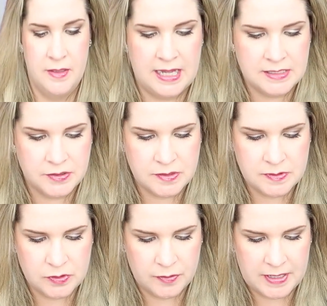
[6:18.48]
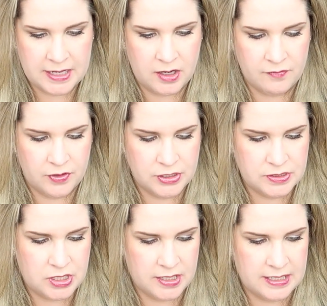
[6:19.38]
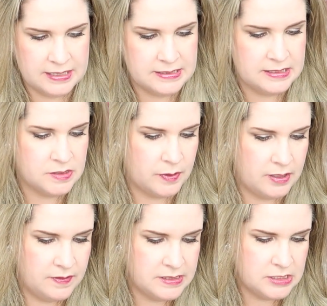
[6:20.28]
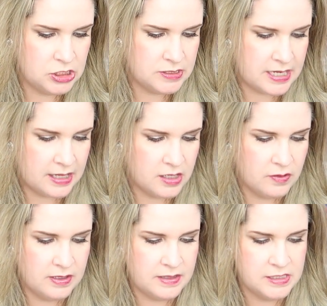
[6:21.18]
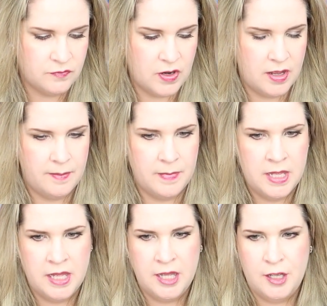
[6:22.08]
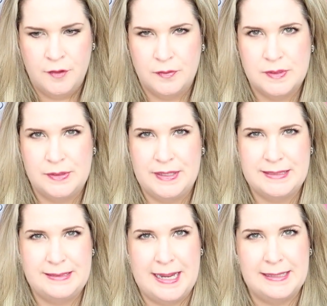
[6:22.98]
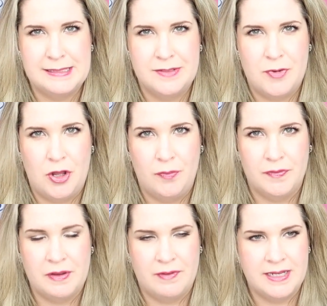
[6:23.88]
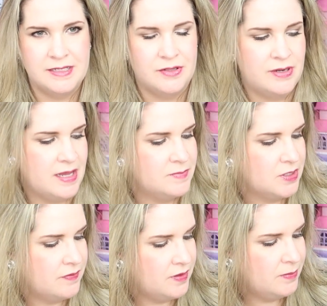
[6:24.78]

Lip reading: the last Christmas ornament I got for her stocking is this one. And this is just, you can get these from those little like stands in the mall where they write their names on